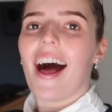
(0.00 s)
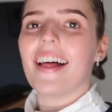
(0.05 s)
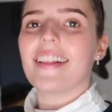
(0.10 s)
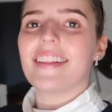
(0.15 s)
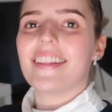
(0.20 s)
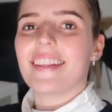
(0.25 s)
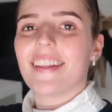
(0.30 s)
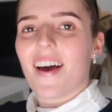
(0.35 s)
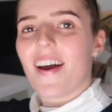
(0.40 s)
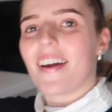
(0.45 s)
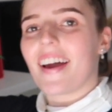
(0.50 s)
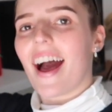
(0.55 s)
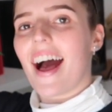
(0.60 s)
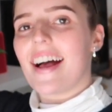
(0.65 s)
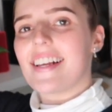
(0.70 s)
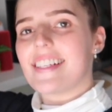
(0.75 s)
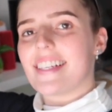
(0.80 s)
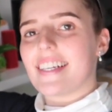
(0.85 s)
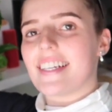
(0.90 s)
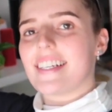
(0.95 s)
Hello
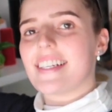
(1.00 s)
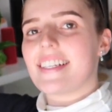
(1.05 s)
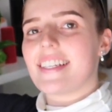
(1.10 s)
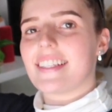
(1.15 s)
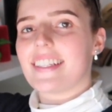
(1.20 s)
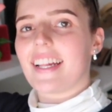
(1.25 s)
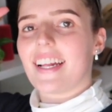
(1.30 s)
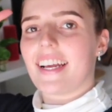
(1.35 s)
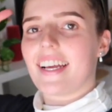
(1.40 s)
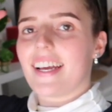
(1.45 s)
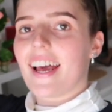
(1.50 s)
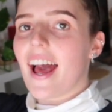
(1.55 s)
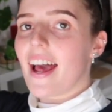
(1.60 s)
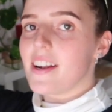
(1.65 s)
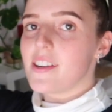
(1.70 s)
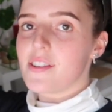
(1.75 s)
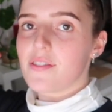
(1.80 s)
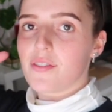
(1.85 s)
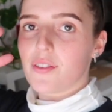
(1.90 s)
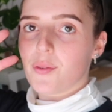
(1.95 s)
guys, it is the
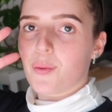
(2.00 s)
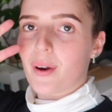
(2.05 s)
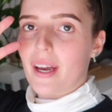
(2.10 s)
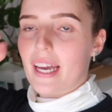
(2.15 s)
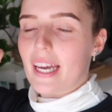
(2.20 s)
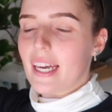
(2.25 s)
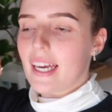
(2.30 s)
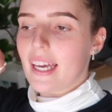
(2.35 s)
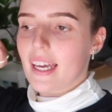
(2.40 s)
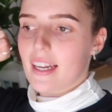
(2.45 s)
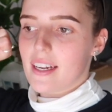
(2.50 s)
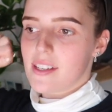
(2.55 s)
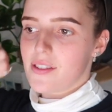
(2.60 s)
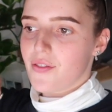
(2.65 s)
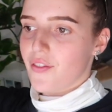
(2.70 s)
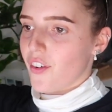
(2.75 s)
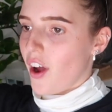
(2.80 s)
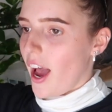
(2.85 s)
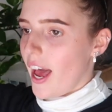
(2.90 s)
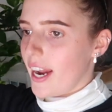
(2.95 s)
end of the week. It is
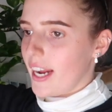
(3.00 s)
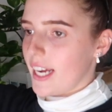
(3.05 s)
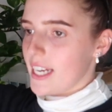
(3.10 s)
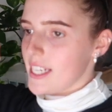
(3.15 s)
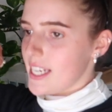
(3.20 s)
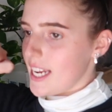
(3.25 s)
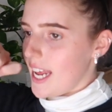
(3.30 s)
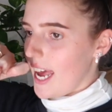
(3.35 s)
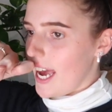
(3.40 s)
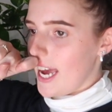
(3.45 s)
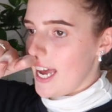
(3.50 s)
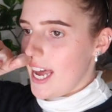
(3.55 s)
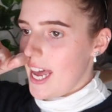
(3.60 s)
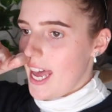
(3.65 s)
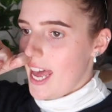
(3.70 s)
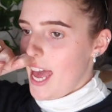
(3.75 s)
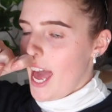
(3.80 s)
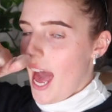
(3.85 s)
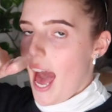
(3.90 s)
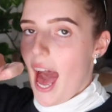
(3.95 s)
Friday today
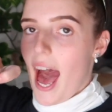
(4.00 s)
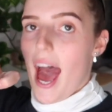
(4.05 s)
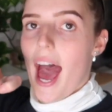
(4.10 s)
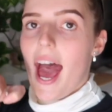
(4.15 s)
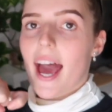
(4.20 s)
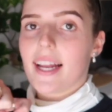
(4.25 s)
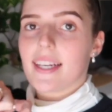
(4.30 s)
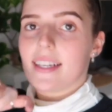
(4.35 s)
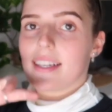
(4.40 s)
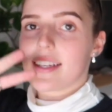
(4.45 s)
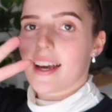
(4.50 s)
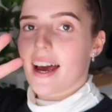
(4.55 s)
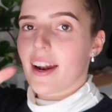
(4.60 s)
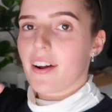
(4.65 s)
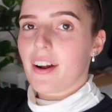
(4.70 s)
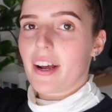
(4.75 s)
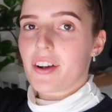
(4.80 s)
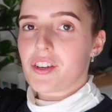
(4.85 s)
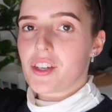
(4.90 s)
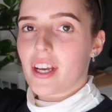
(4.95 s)
and I
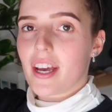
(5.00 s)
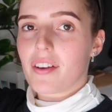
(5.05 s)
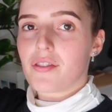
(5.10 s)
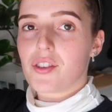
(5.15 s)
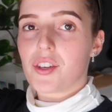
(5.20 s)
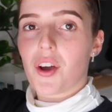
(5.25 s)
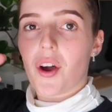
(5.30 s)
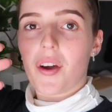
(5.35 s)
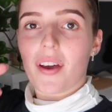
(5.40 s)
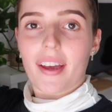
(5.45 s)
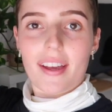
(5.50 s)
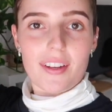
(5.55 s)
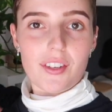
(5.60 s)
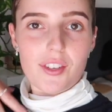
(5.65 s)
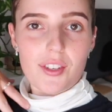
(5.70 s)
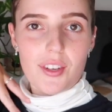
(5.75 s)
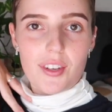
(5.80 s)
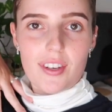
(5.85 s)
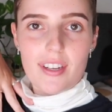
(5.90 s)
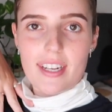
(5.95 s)
don't actually have to go
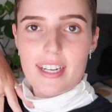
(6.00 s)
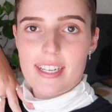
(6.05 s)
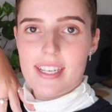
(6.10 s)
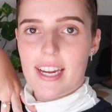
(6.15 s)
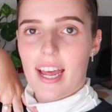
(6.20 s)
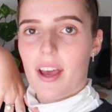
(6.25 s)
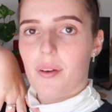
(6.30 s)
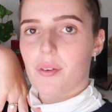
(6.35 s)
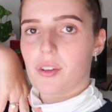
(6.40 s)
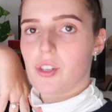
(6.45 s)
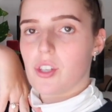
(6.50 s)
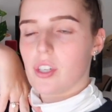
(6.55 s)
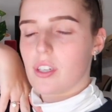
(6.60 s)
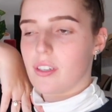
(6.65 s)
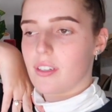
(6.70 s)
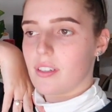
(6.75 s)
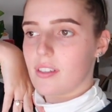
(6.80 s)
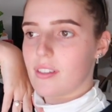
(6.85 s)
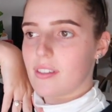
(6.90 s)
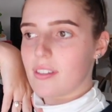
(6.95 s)
into uni today, which
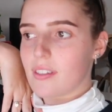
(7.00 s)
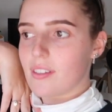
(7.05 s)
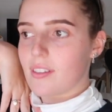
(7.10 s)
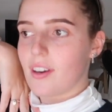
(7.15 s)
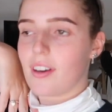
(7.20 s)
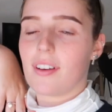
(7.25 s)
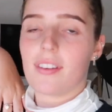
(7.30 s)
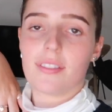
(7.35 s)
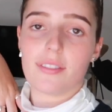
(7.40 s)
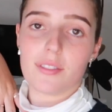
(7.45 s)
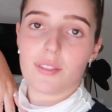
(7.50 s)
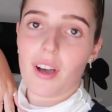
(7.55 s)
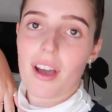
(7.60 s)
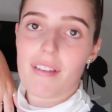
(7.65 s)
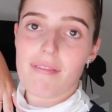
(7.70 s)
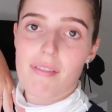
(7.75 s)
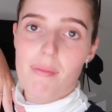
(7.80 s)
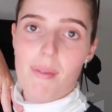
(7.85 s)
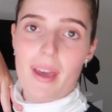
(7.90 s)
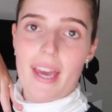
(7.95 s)
is great for